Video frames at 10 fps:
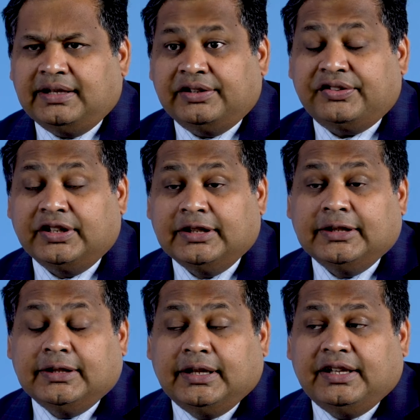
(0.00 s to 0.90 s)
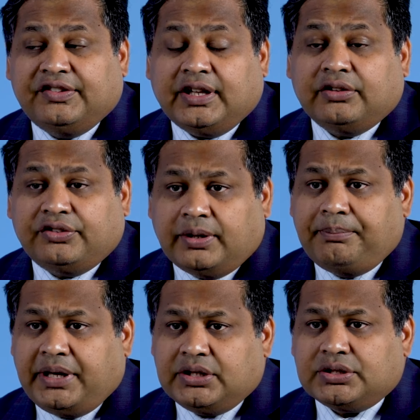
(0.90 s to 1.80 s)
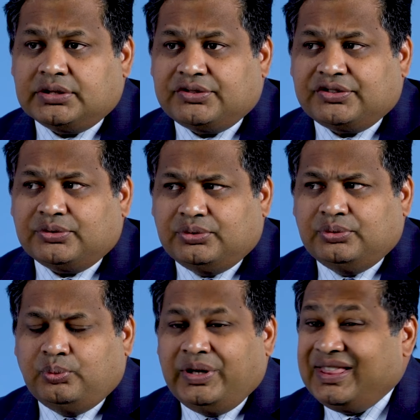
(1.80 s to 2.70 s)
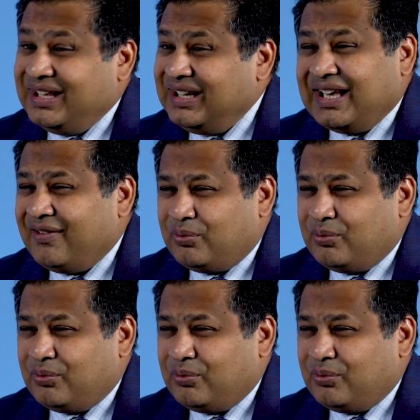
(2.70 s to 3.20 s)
is that some patients who we think have